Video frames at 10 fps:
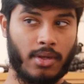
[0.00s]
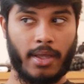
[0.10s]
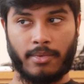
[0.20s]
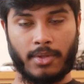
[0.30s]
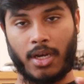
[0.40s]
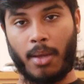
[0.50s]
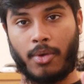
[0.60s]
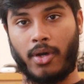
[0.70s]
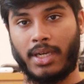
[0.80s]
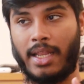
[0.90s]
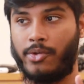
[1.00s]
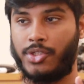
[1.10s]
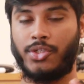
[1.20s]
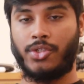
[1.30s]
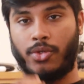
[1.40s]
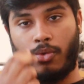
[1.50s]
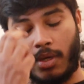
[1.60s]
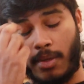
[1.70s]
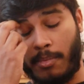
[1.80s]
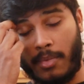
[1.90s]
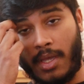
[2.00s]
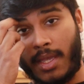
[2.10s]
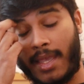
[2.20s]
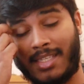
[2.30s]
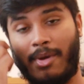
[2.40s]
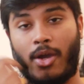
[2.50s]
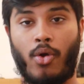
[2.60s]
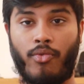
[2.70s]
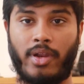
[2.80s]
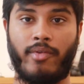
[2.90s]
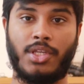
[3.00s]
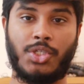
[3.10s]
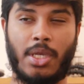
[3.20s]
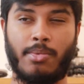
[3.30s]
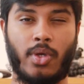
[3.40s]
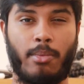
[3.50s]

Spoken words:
Like, the club card allows you to get some alcohol really, really cheap.